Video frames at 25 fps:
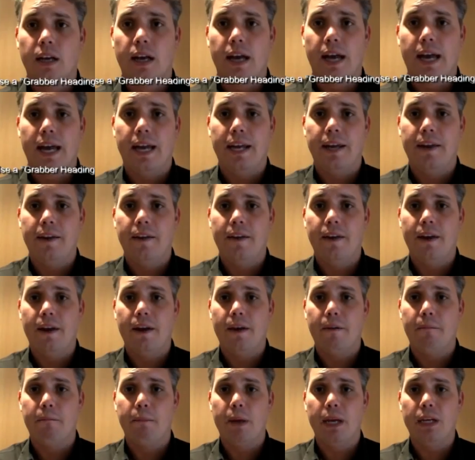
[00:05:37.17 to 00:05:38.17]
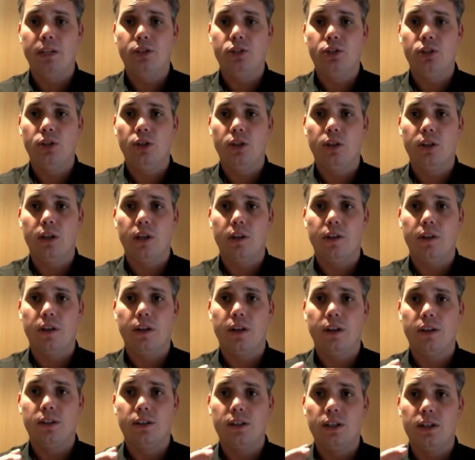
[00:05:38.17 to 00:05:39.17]
And make sure though that
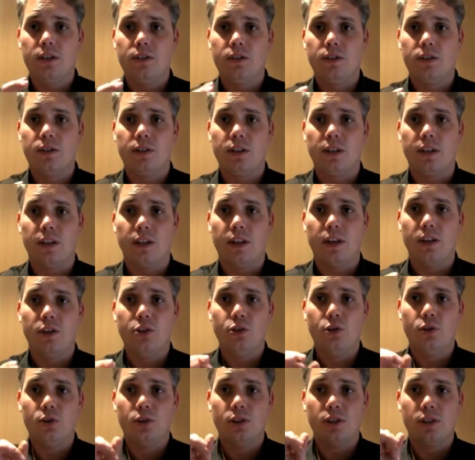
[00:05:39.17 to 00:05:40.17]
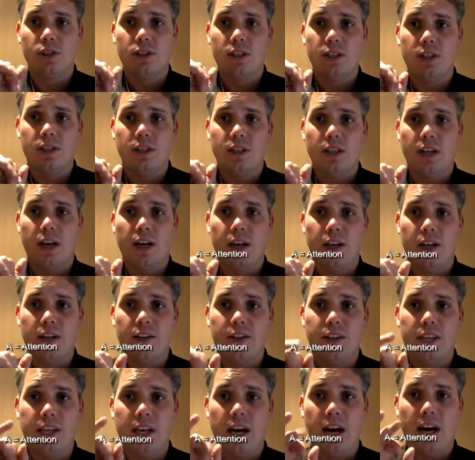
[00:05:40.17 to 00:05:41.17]
it's interesting, that it uses
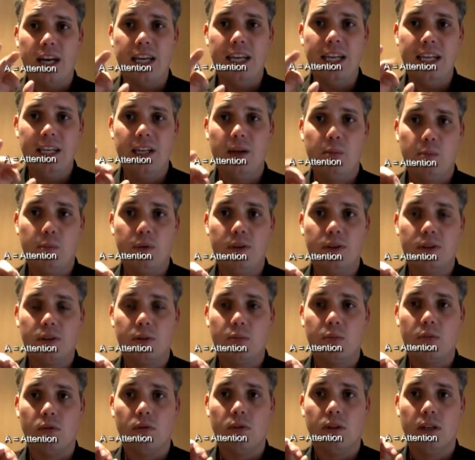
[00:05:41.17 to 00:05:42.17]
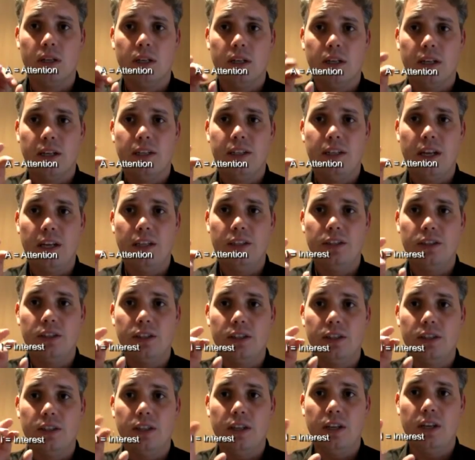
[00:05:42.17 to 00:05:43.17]
the AIDA principle:
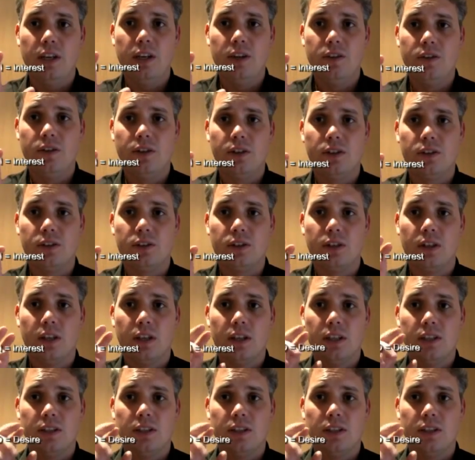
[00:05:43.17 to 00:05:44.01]
attention, interest,